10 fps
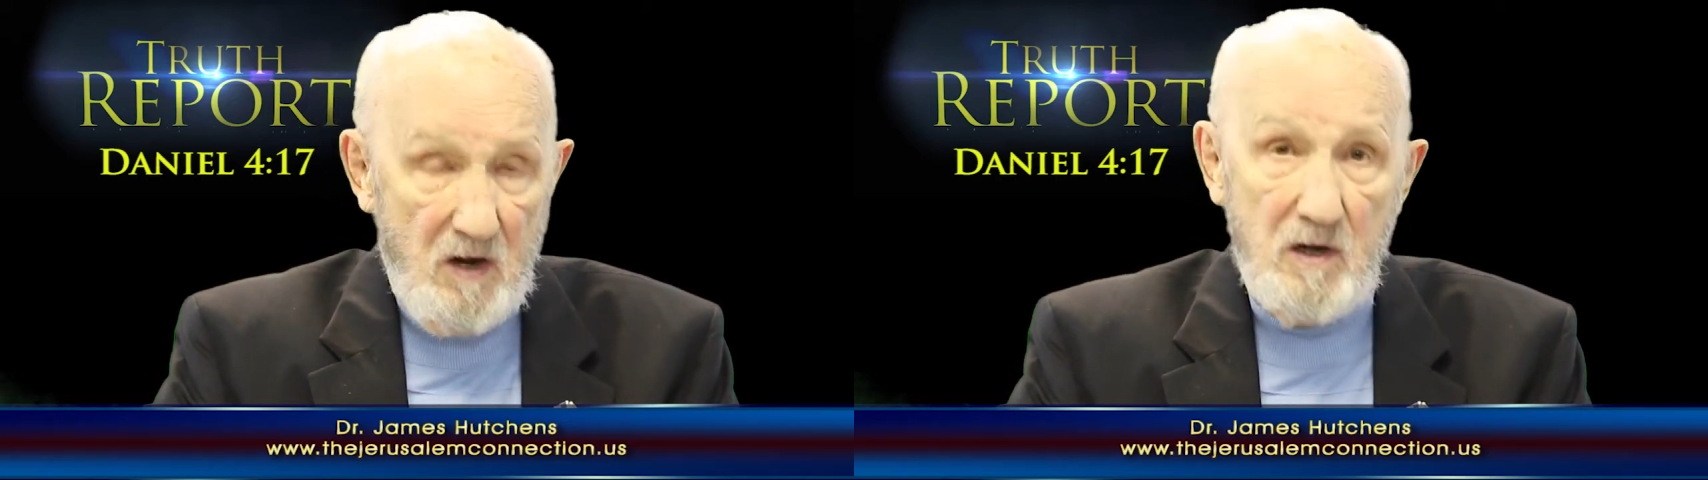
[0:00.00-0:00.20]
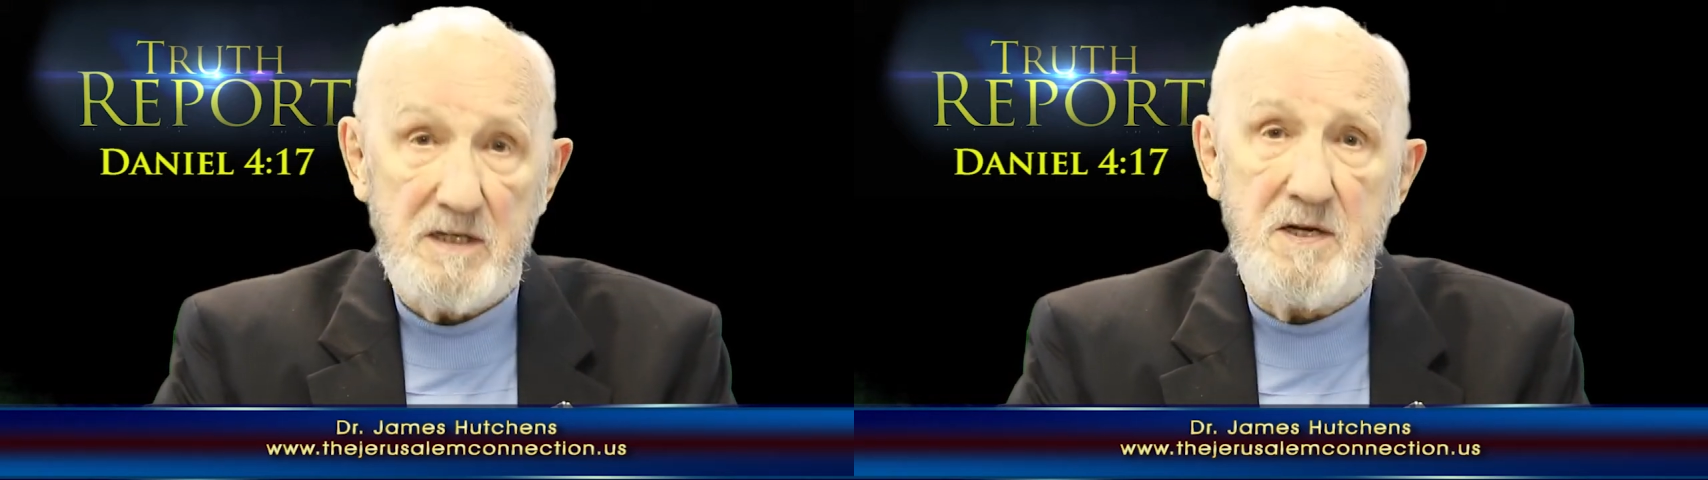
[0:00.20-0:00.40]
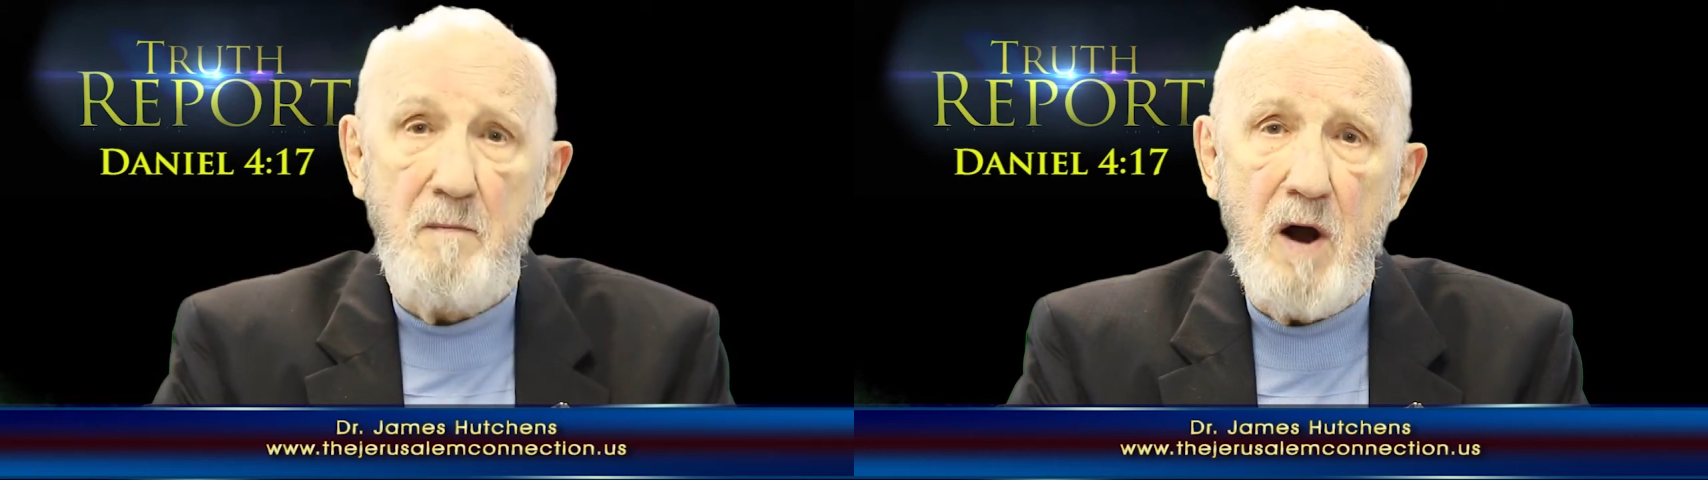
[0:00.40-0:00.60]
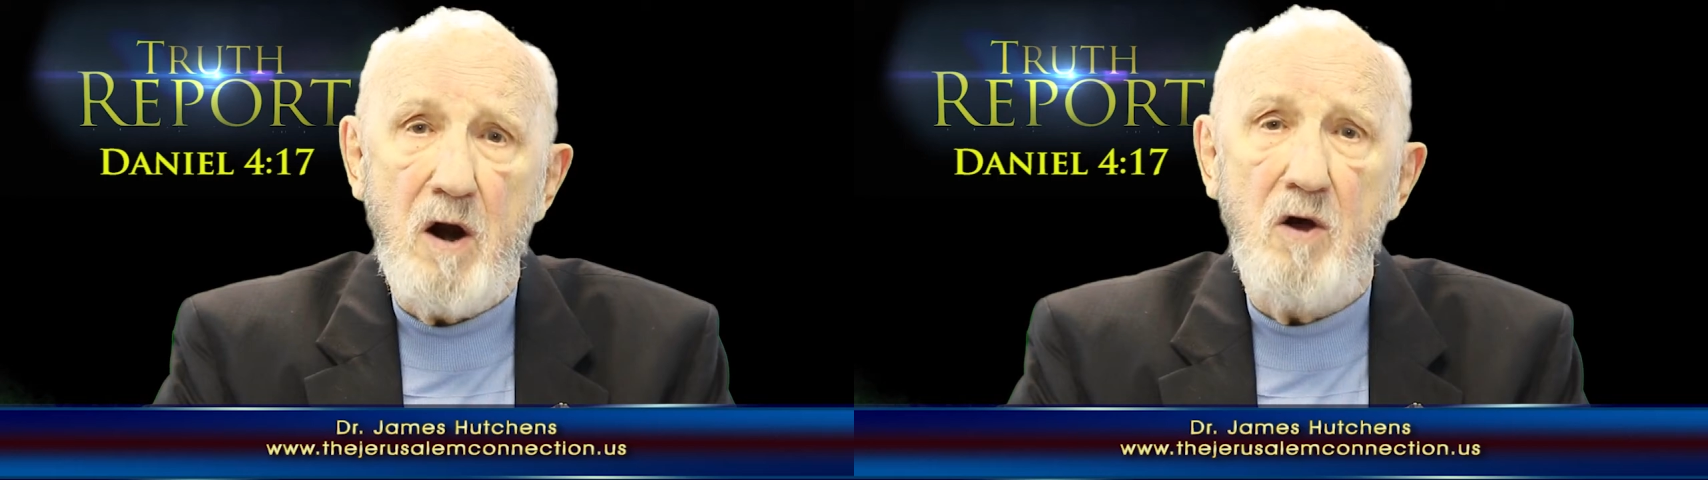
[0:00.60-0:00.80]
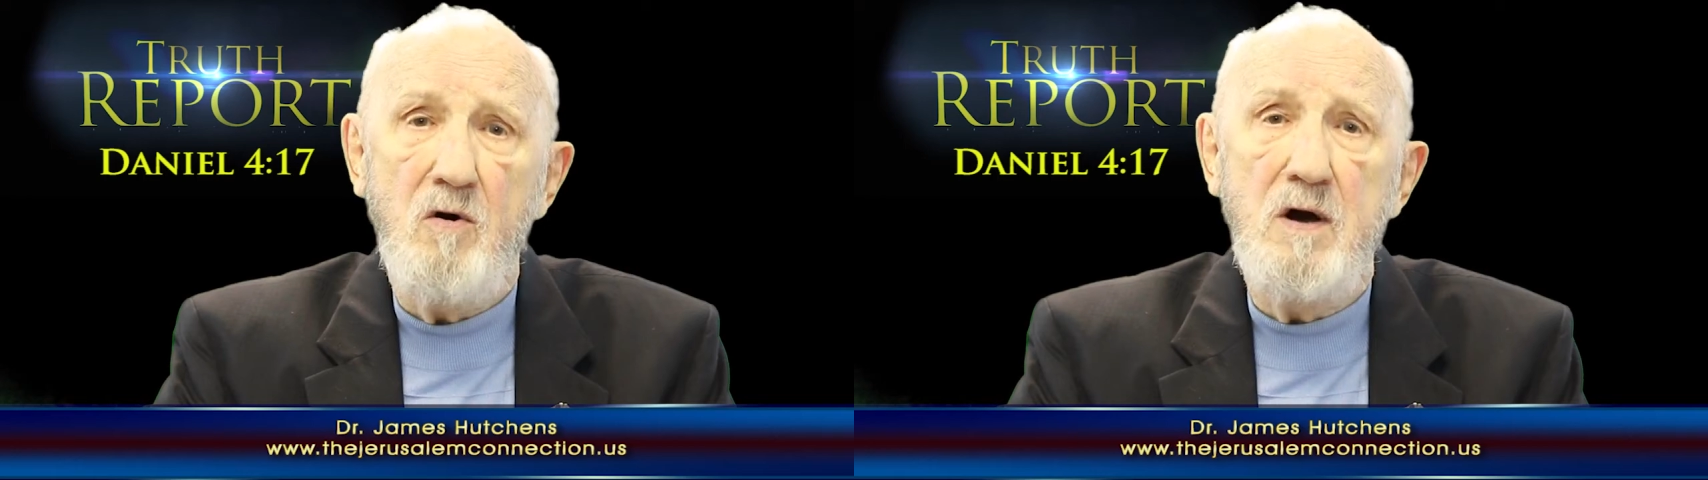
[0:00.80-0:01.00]
Well,
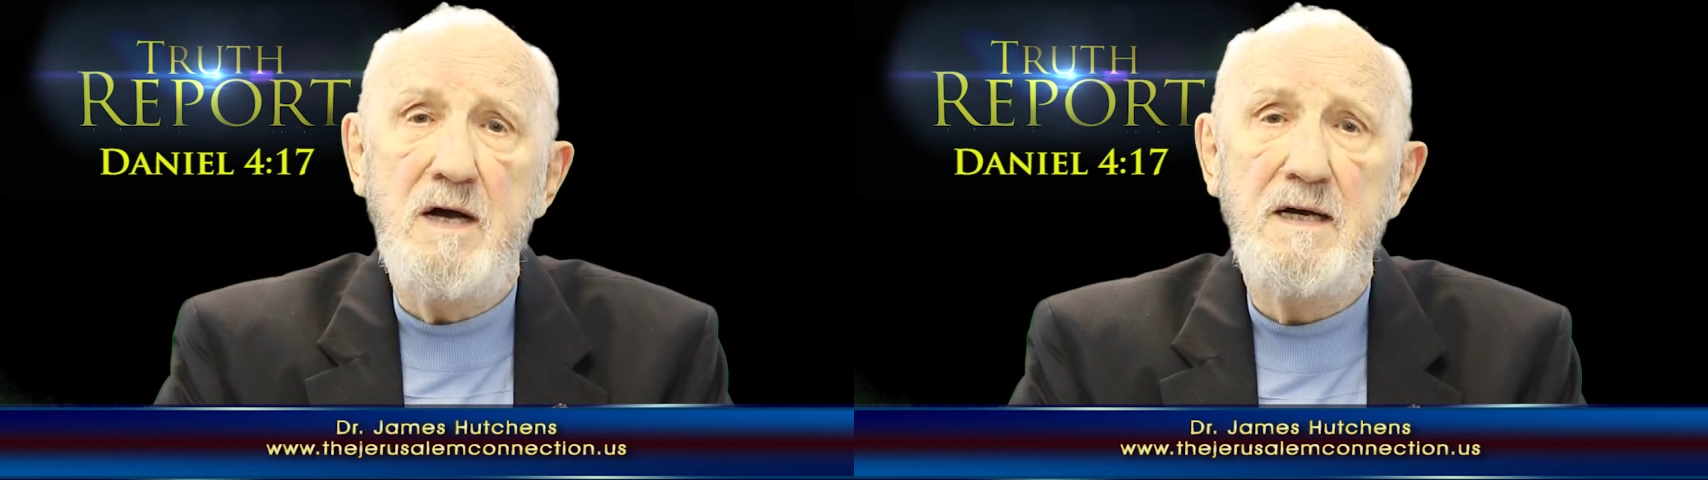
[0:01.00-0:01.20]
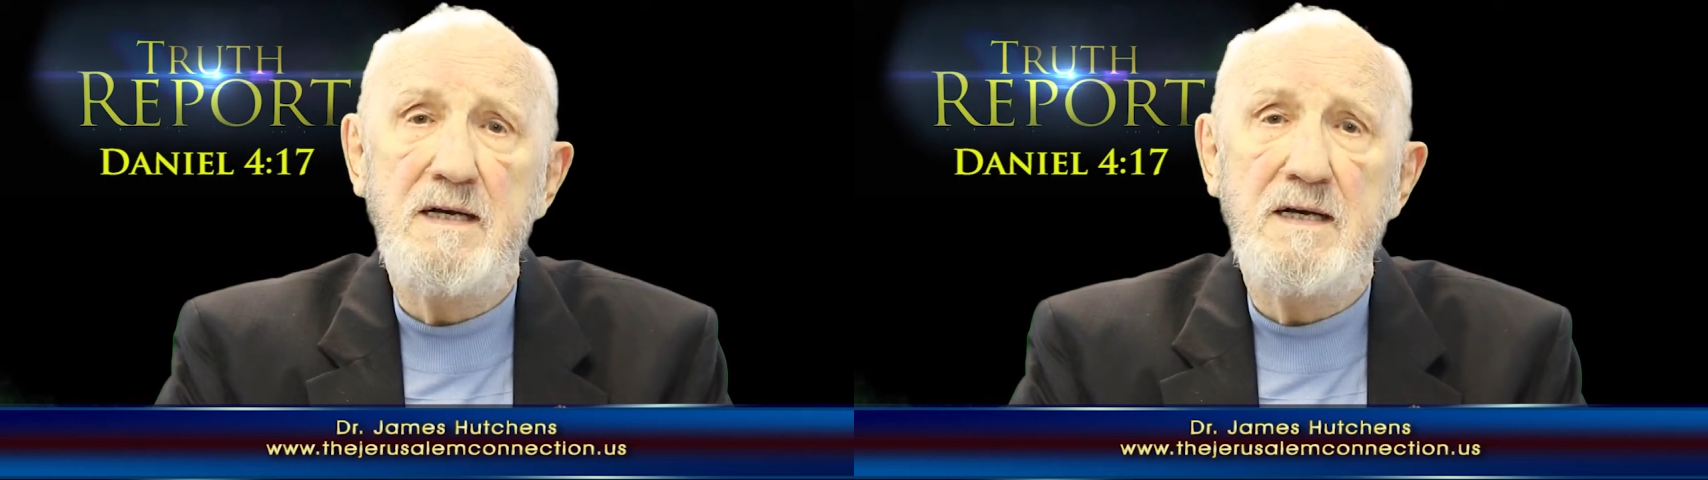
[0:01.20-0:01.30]
tomorrow